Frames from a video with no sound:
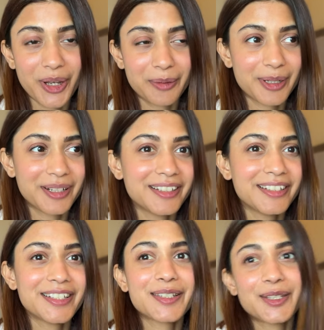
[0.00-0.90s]
I'm
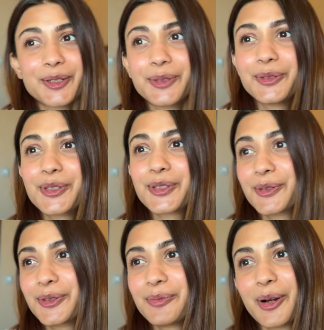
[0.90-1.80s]
gonna see you
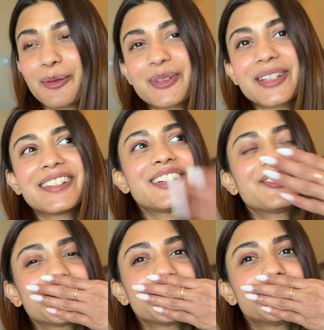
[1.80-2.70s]
soon, Bombay. I
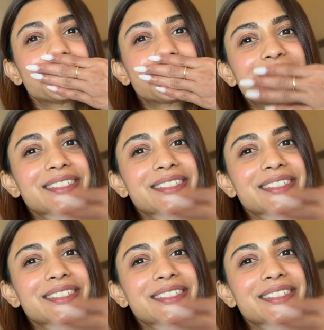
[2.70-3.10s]
love you.